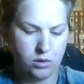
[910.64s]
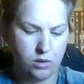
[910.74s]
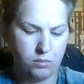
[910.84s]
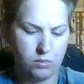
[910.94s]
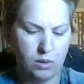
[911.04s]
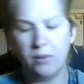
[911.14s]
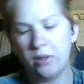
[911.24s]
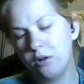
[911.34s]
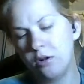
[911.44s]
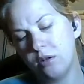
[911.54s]
Well, maybe
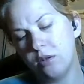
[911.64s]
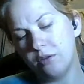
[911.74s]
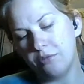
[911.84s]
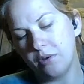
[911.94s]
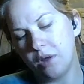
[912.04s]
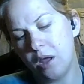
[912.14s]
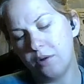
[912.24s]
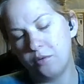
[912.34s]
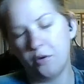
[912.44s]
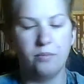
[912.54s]
they're a little different. I
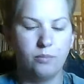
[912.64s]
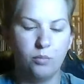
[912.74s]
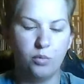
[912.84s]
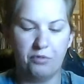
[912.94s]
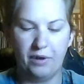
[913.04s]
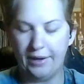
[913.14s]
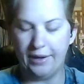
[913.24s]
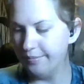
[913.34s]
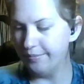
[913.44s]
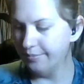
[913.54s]
don't know. We'll find
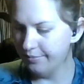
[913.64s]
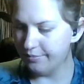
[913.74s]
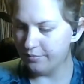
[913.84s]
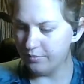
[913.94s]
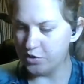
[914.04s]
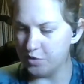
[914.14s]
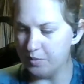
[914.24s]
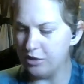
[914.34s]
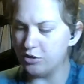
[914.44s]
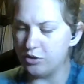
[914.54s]
out. So
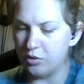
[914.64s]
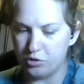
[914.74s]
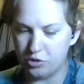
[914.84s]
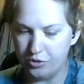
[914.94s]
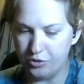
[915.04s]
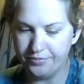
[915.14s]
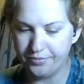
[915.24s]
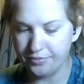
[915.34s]
there's those two.